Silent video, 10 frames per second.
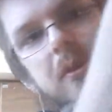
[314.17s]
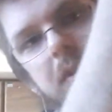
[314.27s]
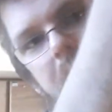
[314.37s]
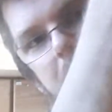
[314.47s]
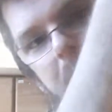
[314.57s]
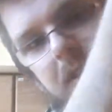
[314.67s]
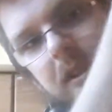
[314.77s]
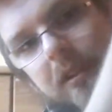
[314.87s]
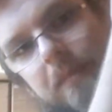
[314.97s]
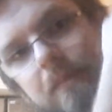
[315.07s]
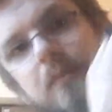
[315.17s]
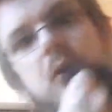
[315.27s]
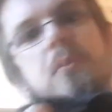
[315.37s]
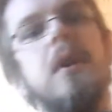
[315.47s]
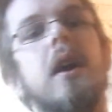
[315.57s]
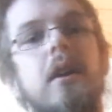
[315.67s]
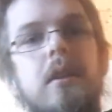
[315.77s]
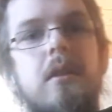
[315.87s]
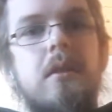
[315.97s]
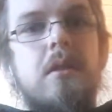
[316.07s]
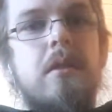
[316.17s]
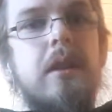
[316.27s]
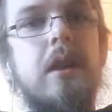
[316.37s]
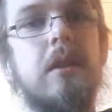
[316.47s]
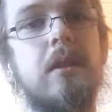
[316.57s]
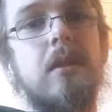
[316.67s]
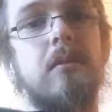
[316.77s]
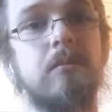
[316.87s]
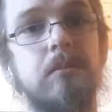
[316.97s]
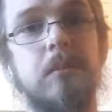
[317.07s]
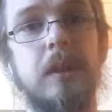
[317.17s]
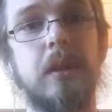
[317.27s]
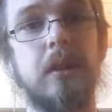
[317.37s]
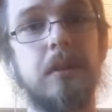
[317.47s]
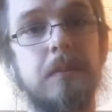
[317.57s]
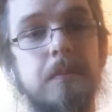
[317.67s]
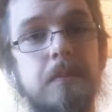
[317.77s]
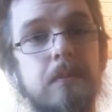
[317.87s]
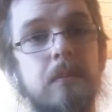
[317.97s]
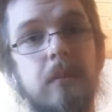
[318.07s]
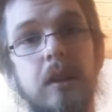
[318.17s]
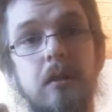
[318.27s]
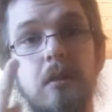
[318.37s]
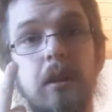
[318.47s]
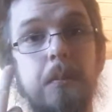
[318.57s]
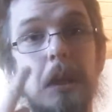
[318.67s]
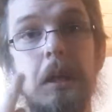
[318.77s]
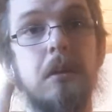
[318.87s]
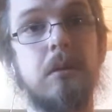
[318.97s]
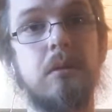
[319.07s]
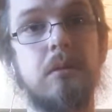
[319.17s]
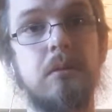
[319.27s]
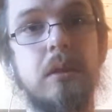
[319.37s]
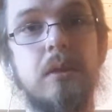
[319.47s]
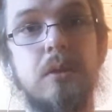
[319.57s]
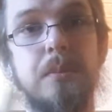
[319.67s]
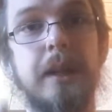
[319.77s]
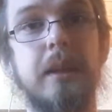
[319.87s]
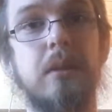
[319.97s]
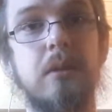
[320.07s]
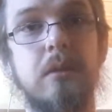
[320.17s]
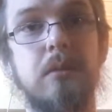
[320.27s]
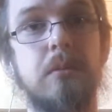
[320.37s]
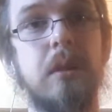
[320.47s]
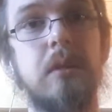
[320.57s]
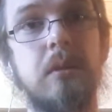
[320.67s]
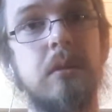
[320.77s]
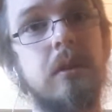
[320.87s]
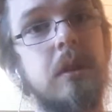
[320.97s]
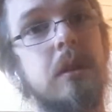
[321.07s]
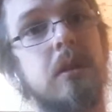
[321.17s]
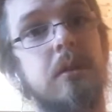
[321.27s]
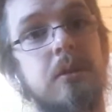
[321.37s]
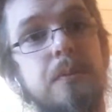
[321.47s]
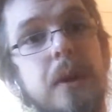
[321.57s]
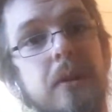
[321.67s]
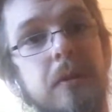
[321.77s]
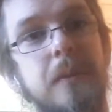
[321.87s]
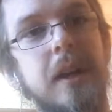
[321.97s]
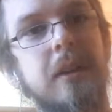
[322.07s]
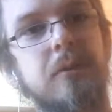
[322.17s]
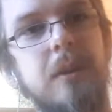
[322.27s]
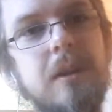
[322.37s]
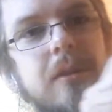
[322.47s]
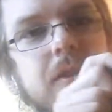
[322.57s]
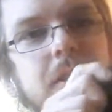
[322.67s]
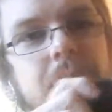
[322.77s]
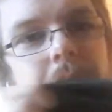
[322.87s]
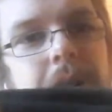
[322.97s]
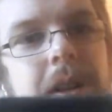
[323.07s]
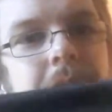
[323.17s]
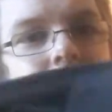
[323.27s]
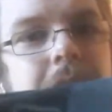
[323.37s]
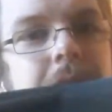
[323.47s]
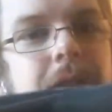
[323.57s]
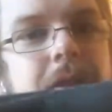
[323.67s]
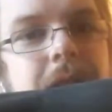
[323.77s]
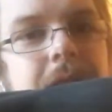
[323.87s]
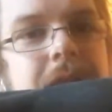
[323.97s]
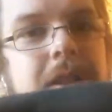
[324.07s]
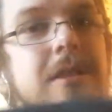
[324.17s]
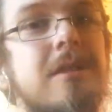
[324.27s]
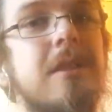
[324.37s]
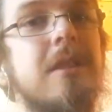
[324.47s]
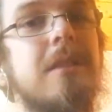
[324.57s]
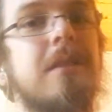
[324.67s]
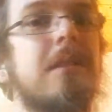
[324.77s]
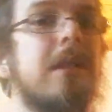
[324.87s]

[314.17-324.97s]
going around with like Tupac on here, you know, like look at me or a Tupac or you know, Tupac on the back as well. So, I guess it's a nice T-shirt.